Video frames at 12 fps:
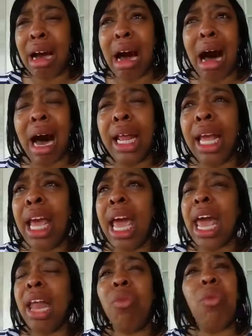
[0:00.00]
God.
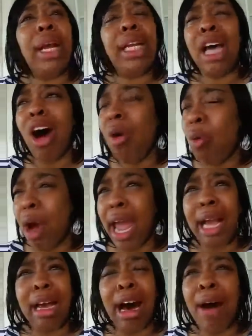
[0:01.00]
And if we don't
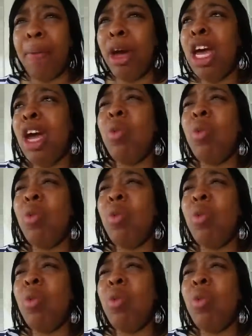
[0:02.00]
wake up,